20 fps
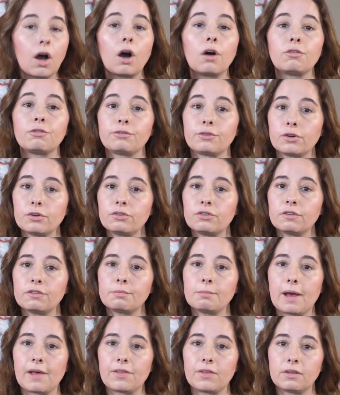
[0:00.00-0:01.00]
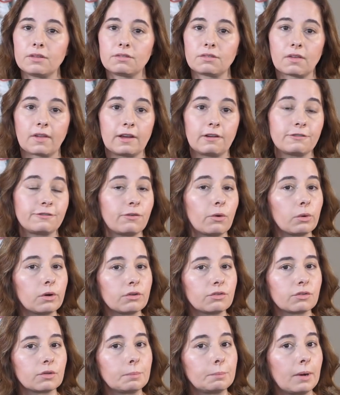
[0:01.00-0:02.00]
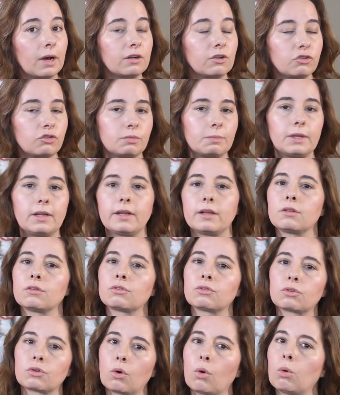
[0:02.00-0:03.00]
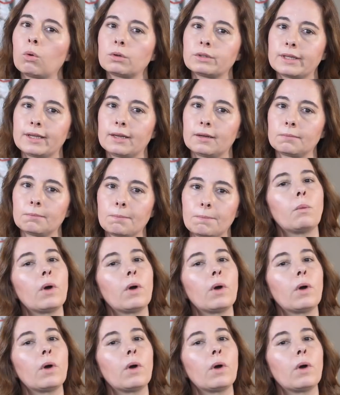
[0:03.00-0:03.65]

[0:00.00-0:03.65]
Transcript: Aversive methods like force, punishment, and scolding.